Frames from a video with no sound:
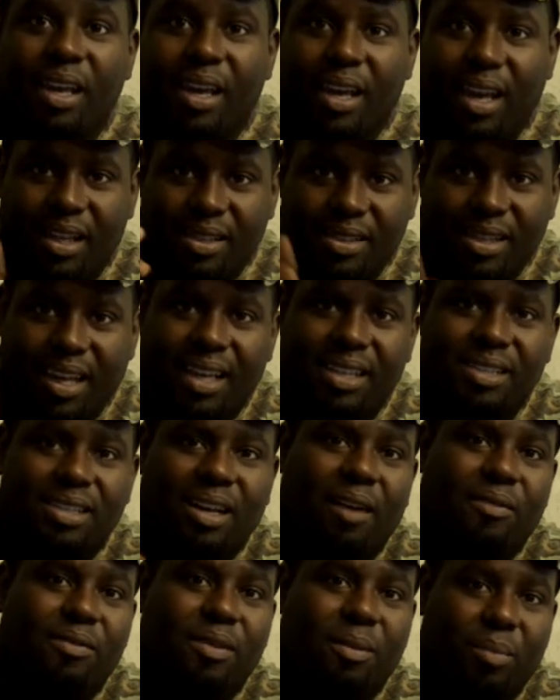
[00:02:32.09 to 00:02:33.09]
It takes
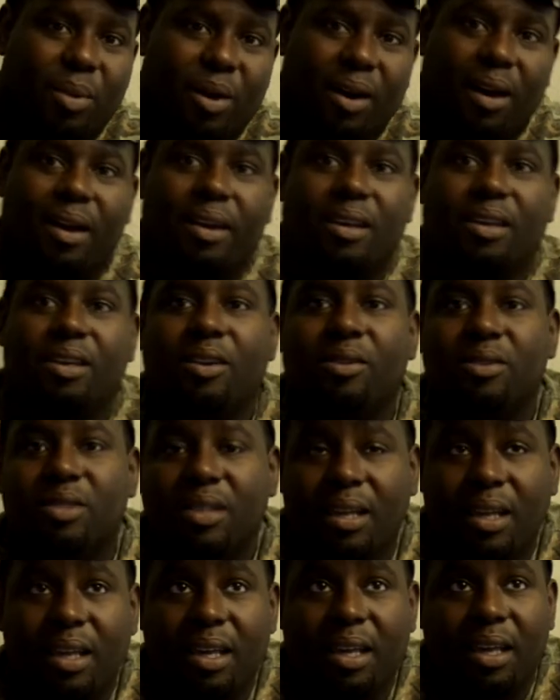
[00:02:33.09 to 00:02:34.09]
off the bark.
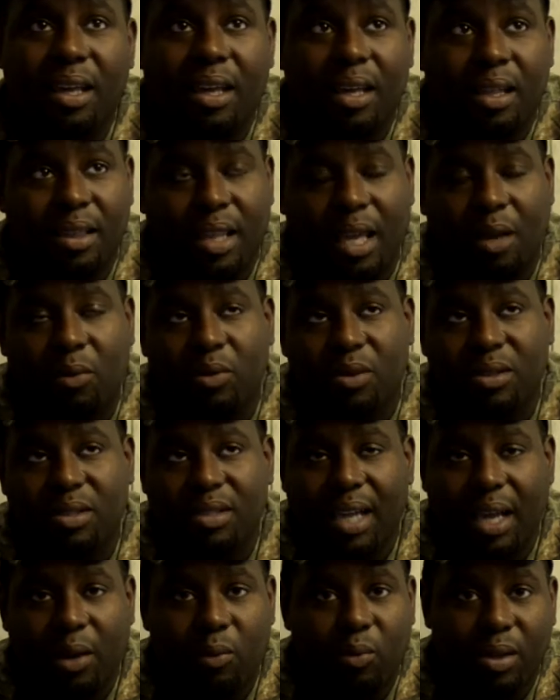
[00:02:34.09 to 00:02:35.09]
Usually, they will
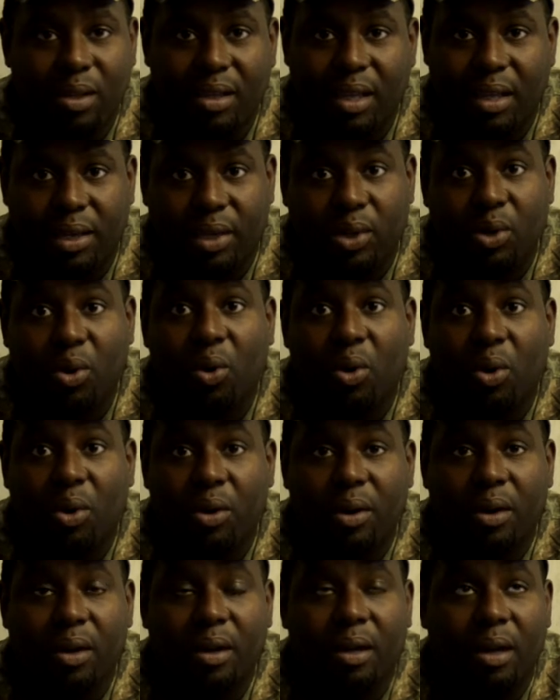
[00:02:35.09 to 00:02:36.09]
stay within a
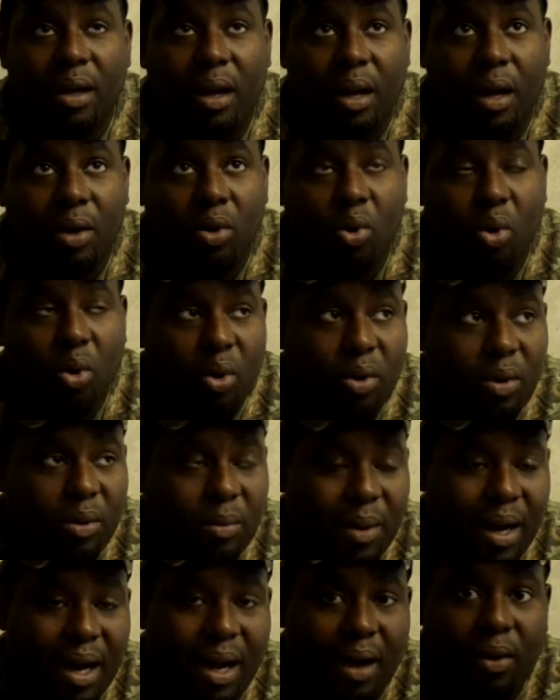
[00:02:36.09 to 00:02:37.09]
quarter
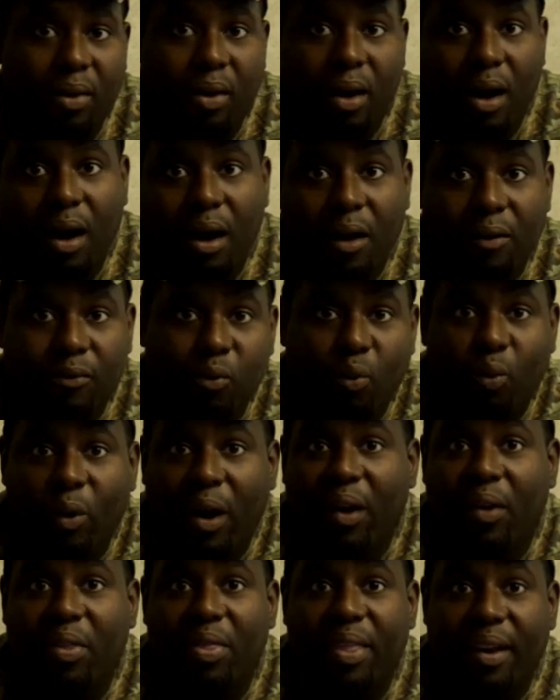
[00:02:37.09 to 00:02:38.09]
mile of
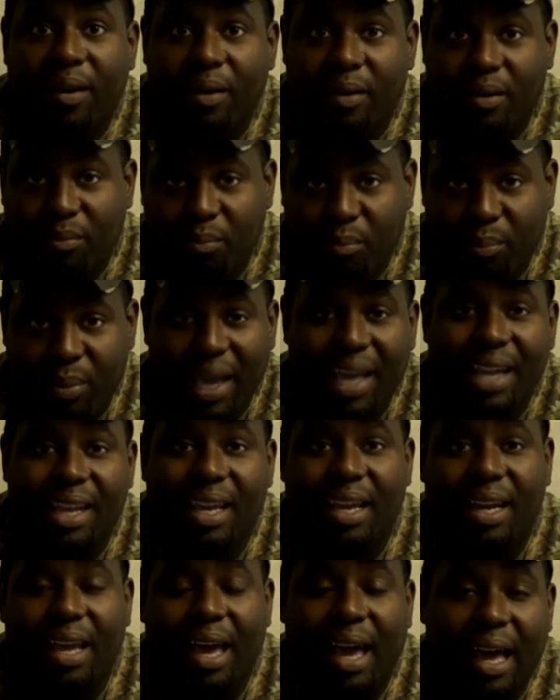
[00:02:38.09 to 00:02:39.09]
where they're
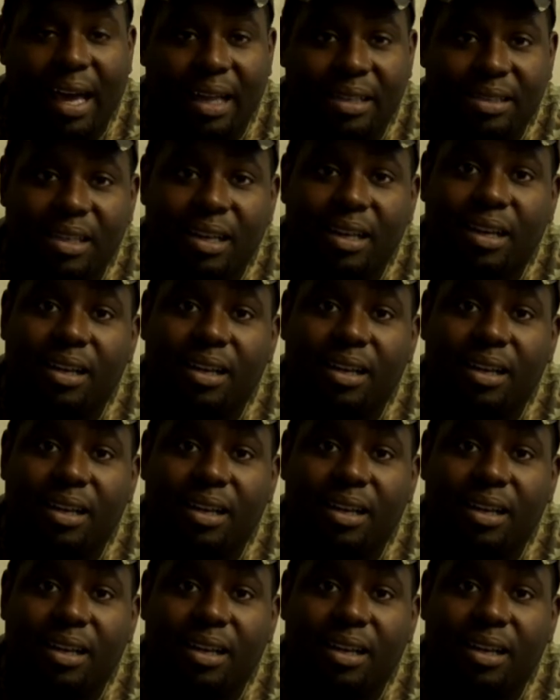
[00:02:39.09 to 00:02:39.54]
bedding at.